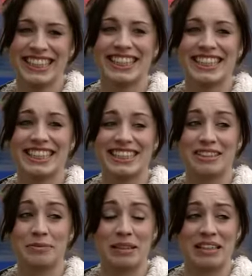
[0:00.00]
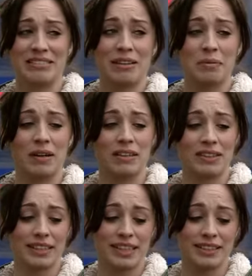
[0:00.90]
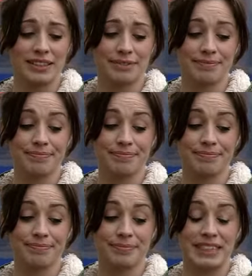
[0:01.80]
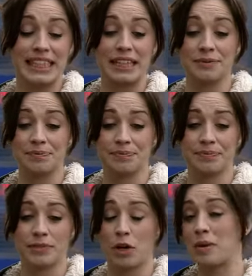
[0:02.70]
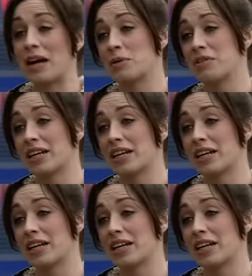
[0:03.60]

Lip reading: Oh, playground politics. Still, not my worry